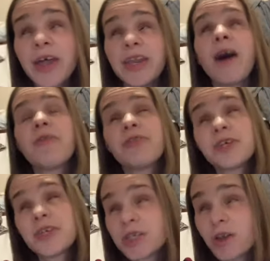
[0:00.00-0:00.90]
Now,
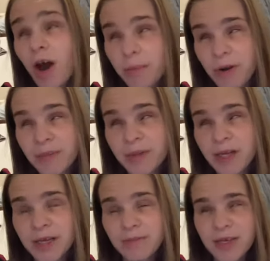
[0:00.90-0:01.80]
this is not
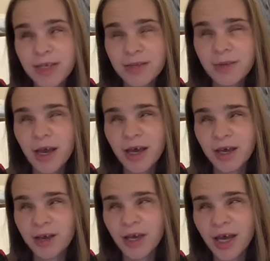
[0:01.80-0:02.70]
permanent because I
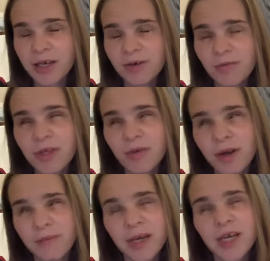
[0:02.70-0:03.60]
don't really want
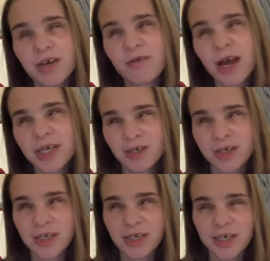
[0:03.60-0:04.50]
to make irrational
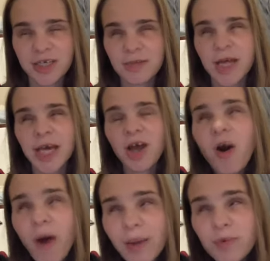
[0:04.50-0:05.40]
decisions and be like,
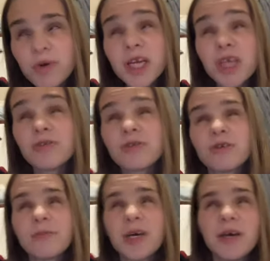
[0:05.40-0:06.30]
oh, I'm quitting YouTube.